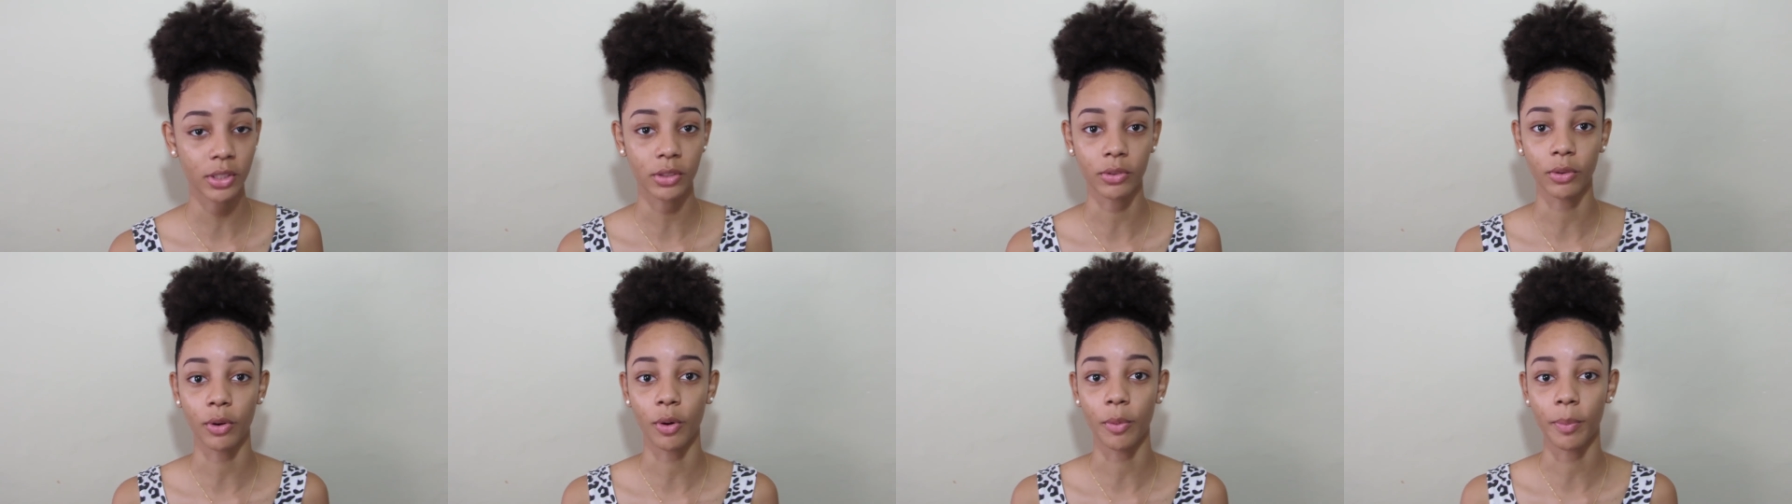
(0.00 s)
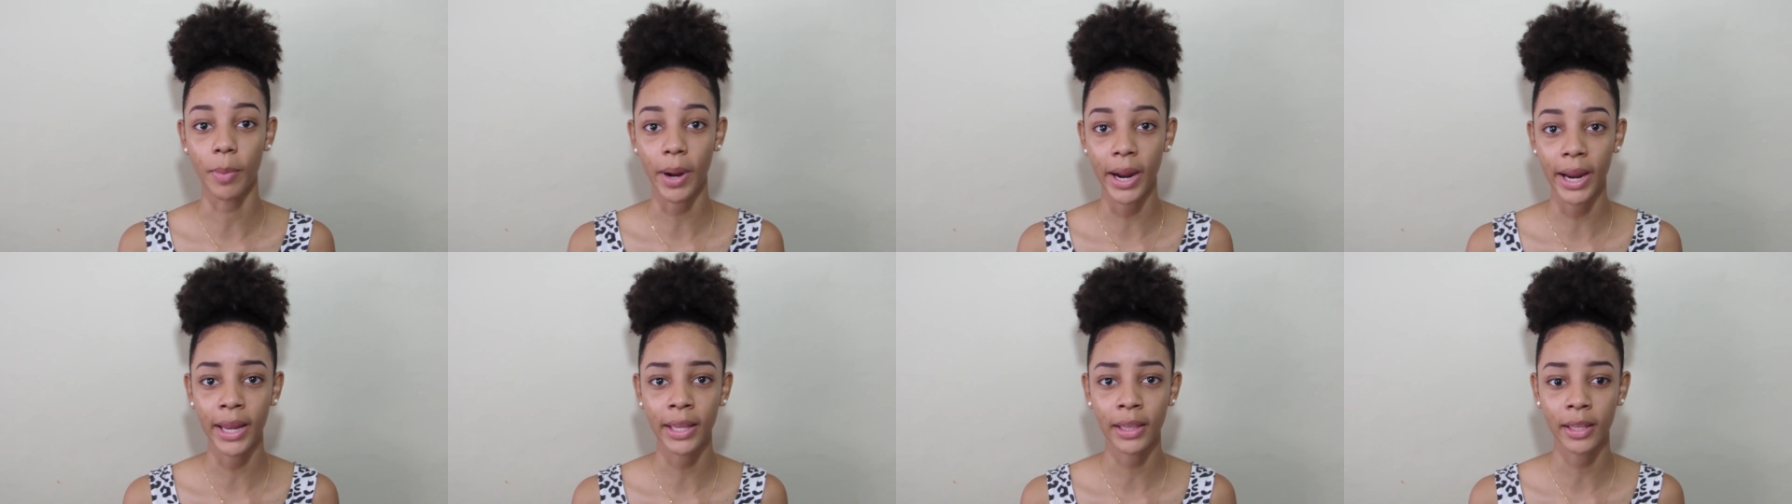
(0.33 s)
You go
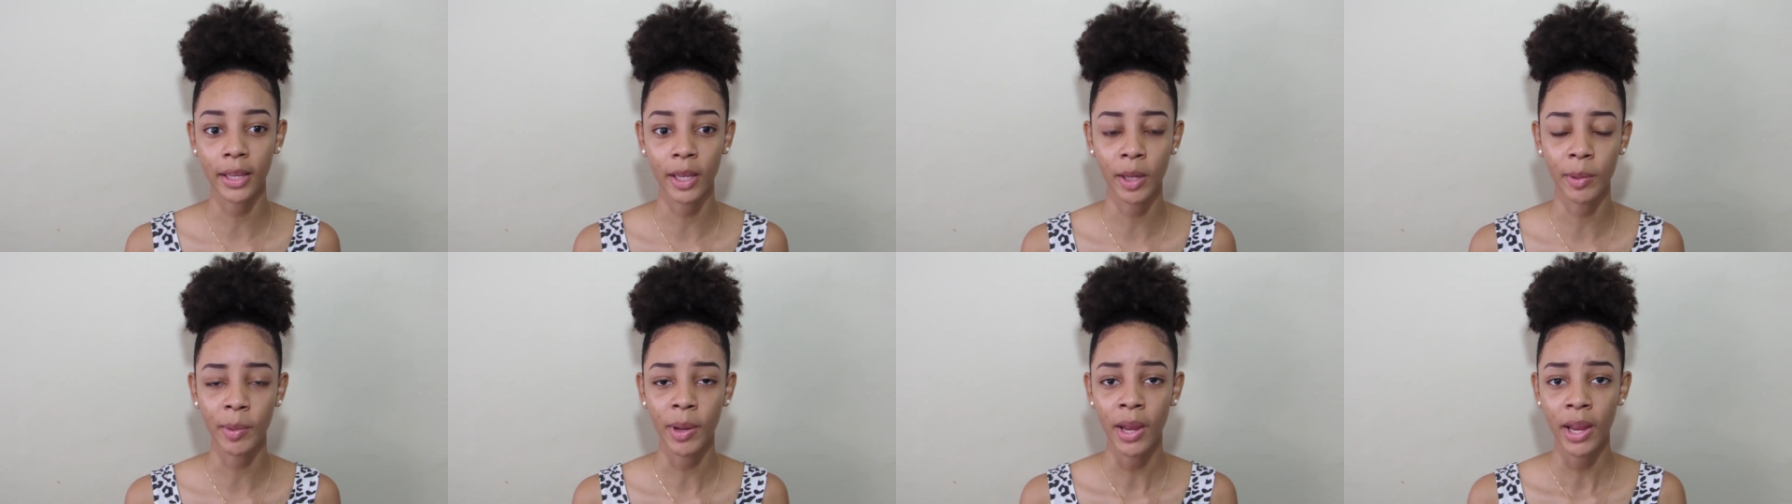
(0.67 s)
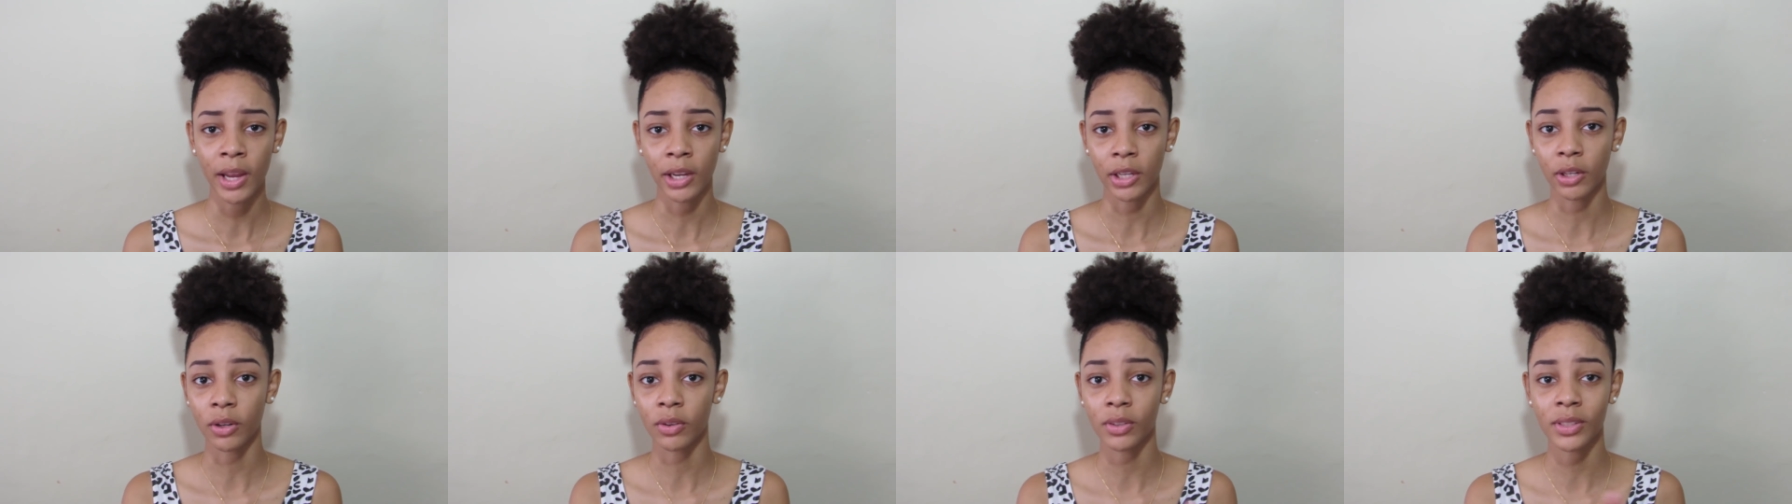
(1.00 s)
buy them,
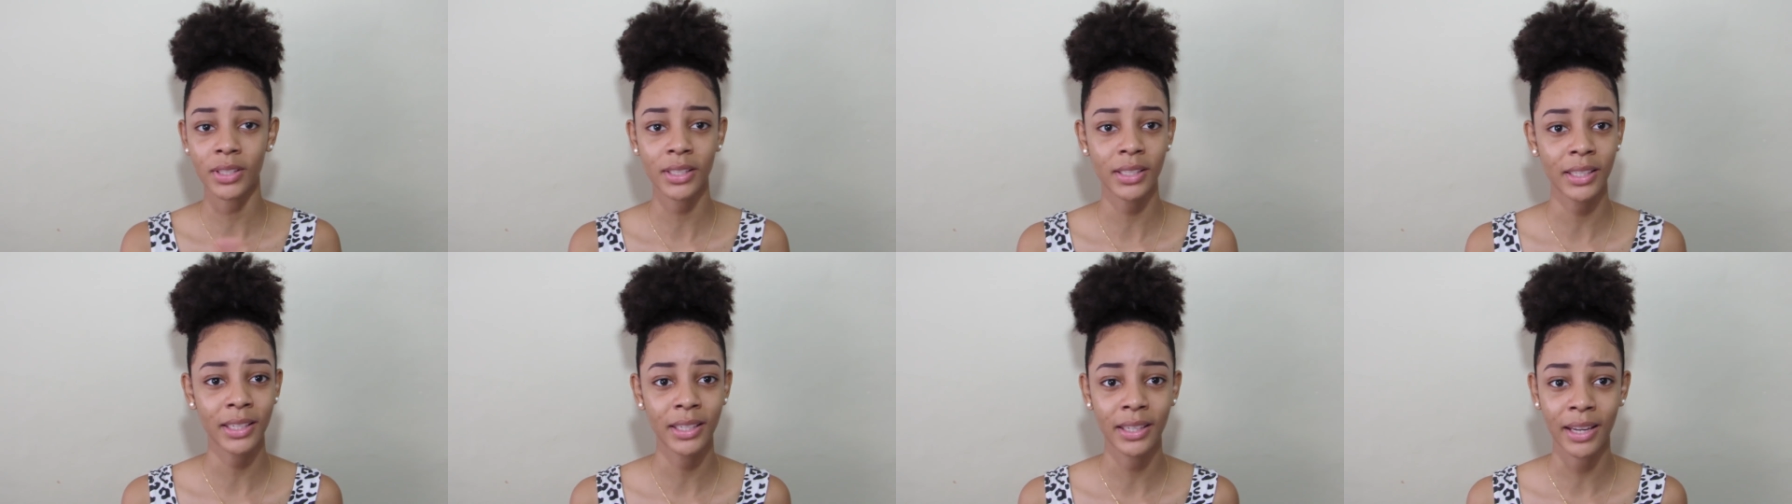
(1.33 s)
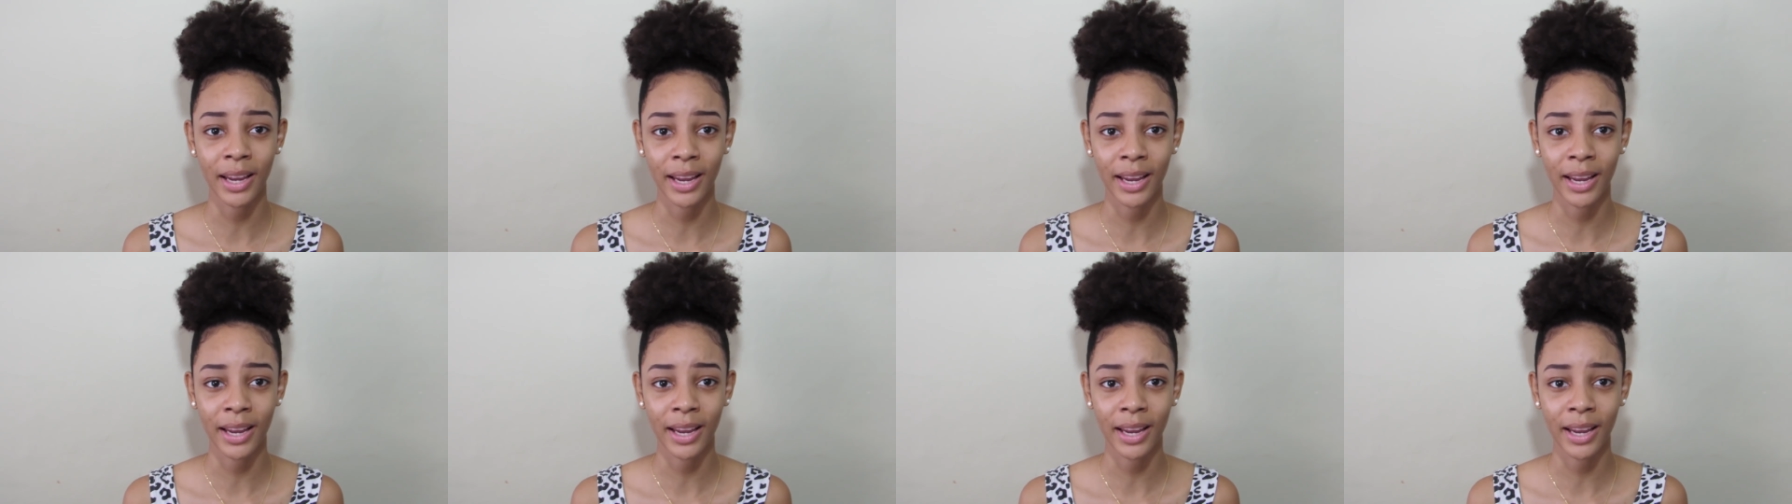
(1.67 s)
you don't see